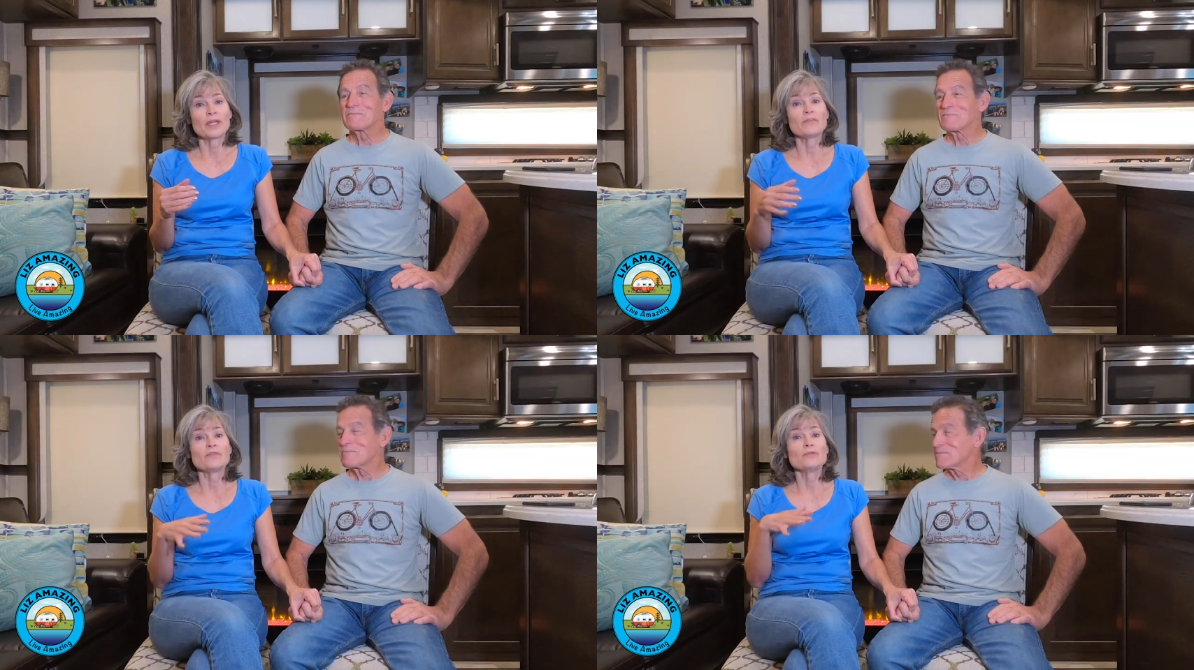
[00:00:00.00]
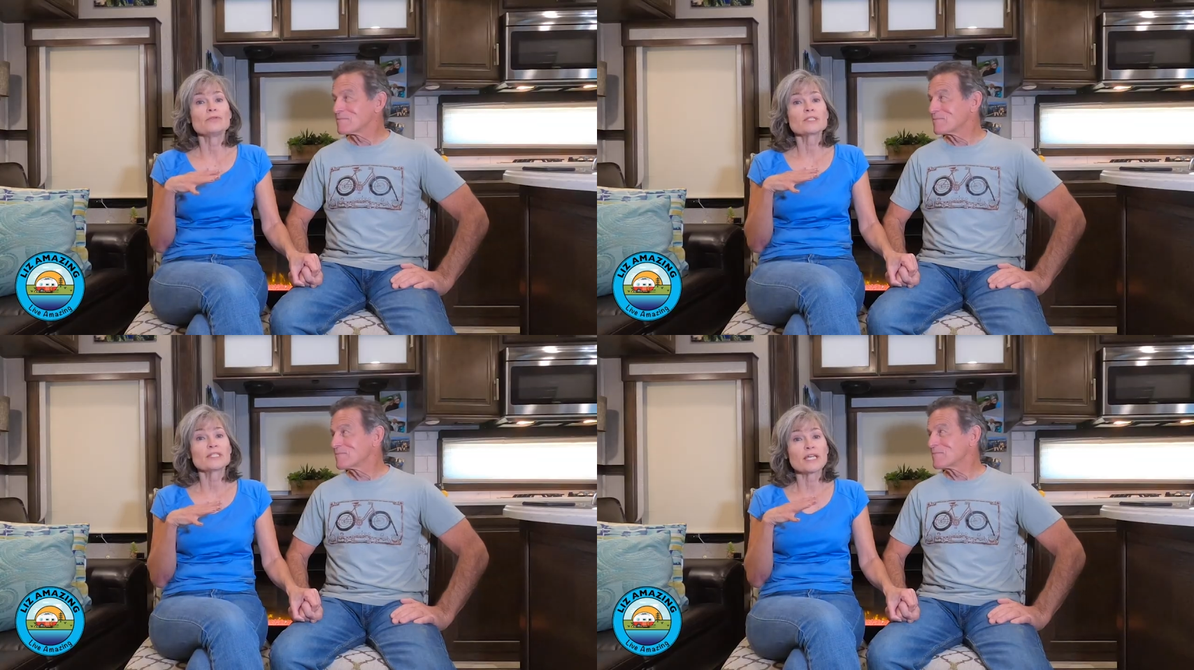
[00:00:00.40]
Speaker 1: that if
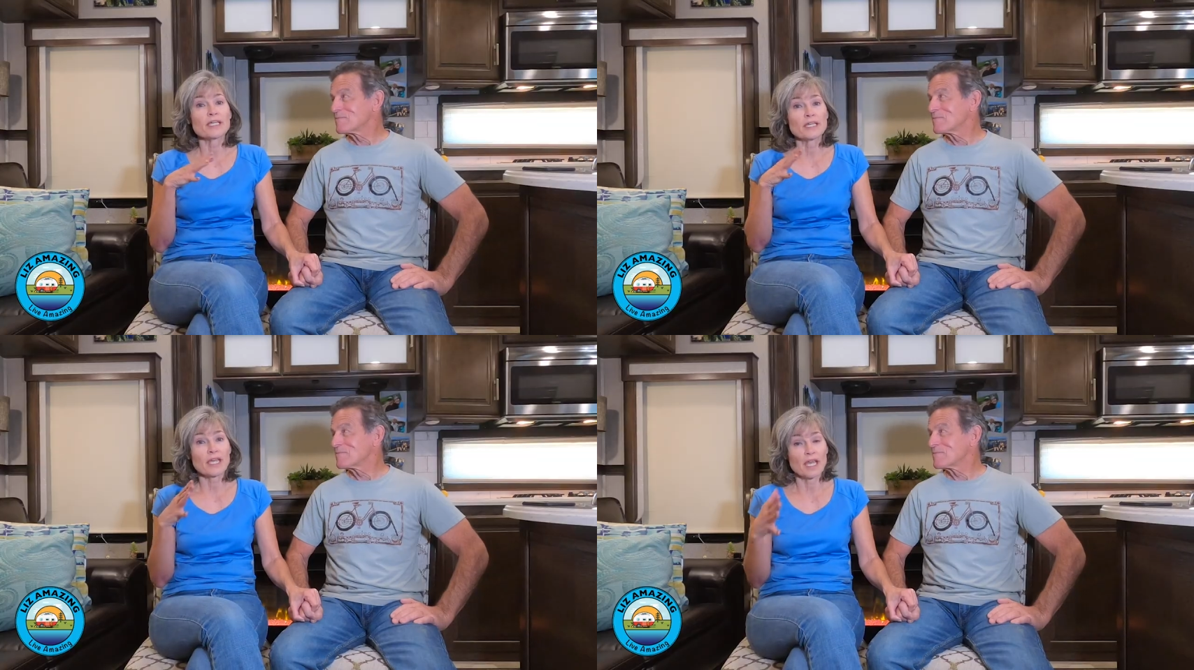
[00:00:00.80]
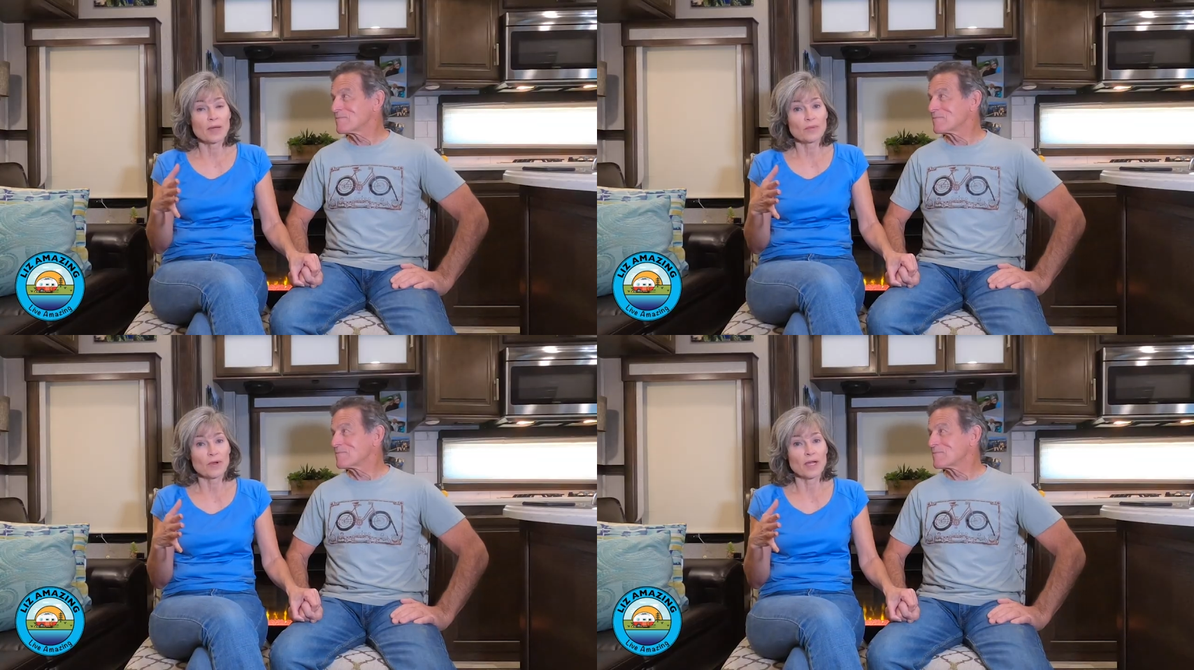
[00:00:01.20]
you stay in
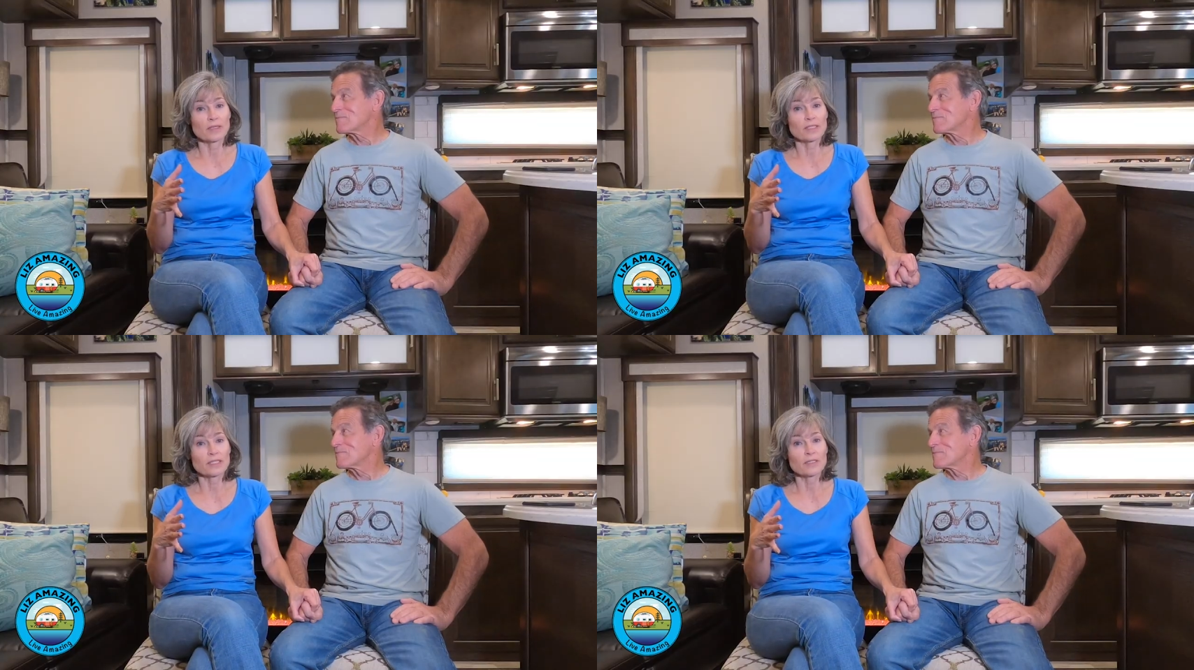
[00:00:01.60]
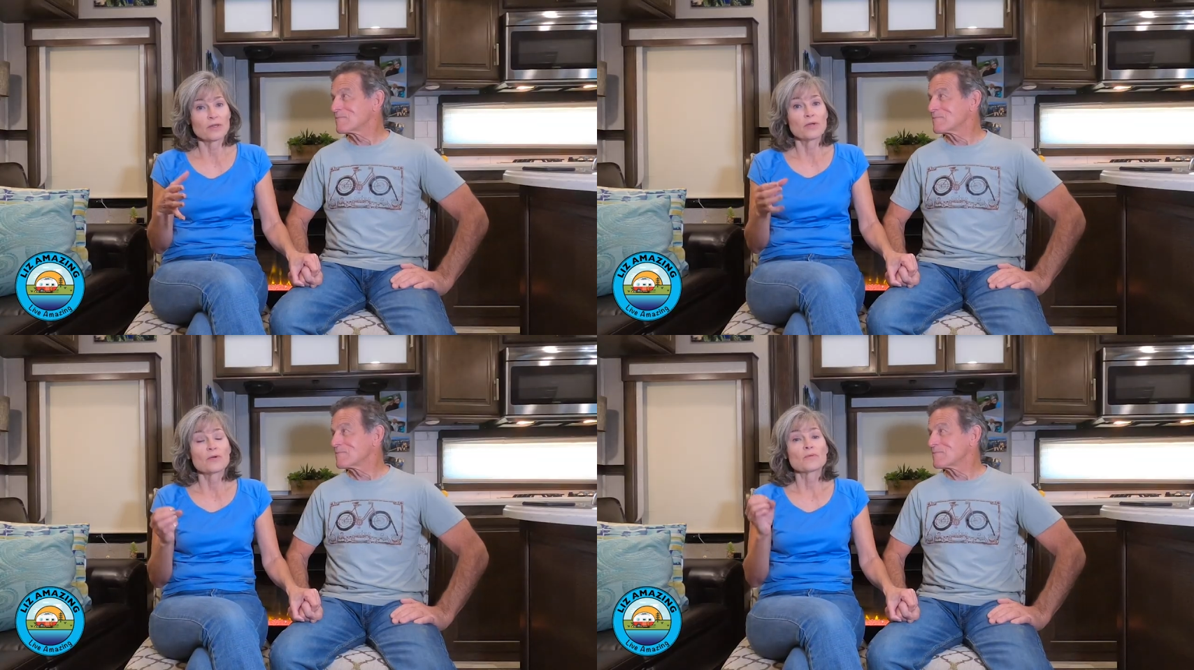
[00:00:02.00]
campgrounds,
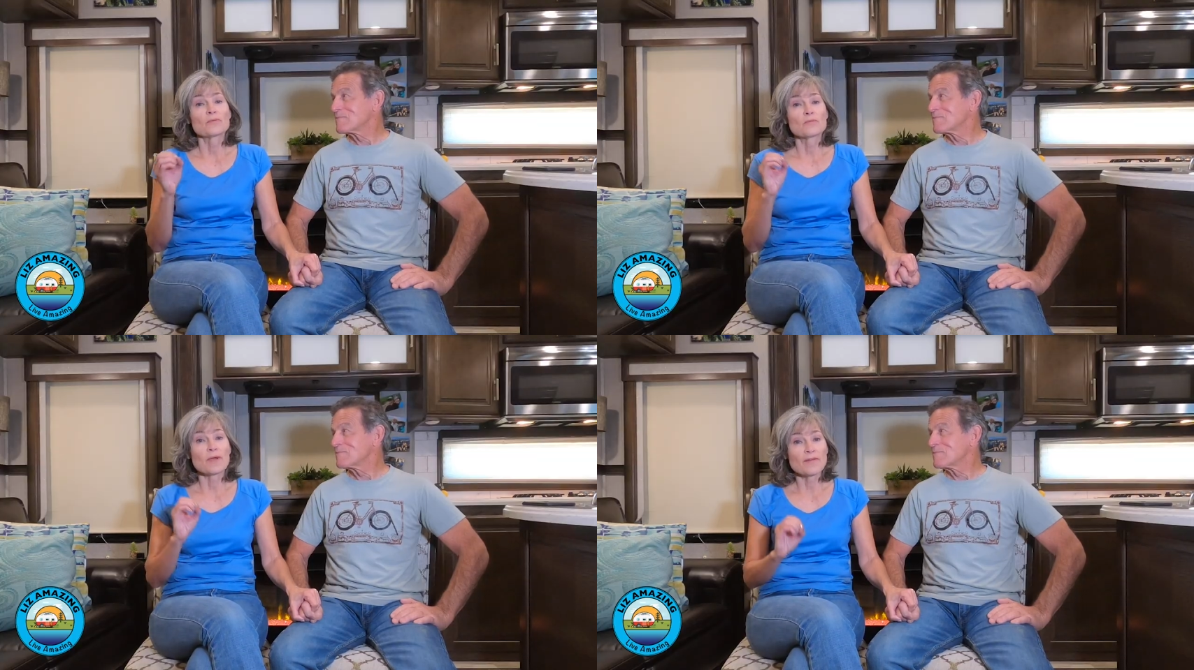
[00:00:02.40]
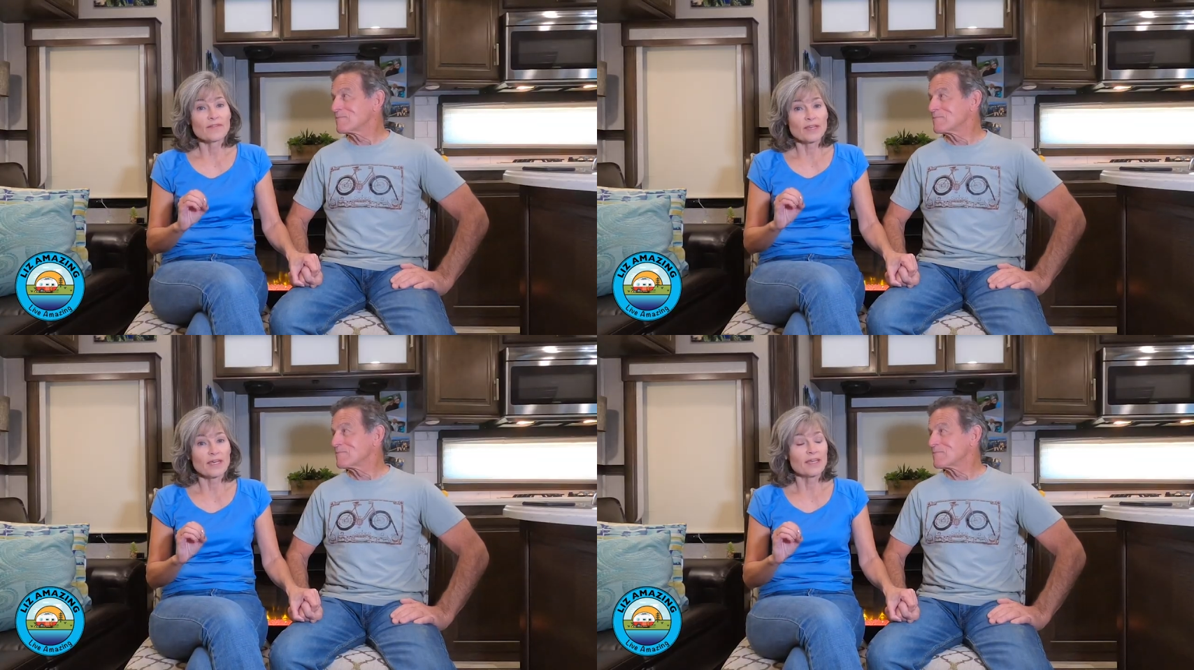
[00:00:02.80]

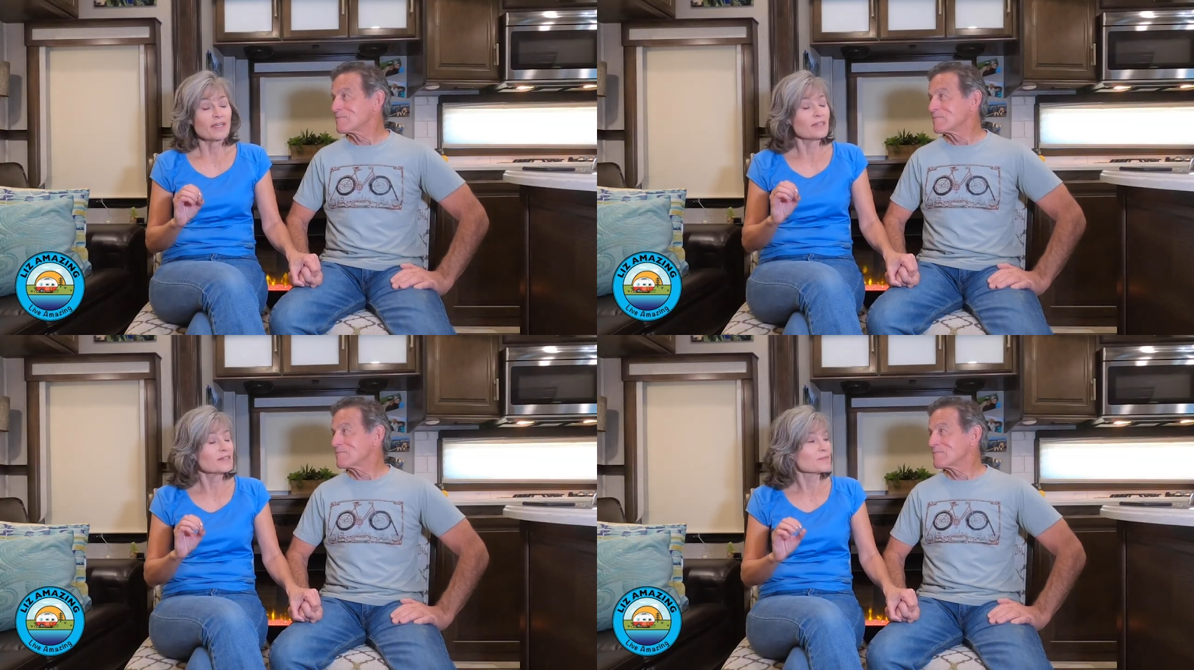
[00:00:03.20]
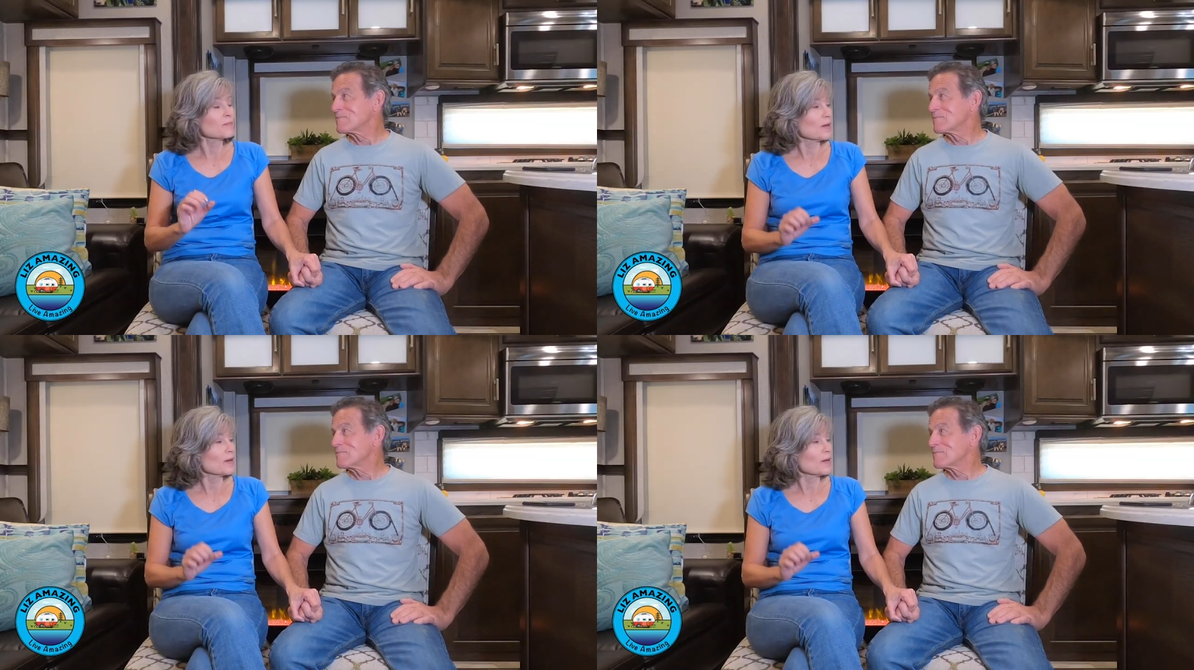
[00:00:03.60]
roughing it is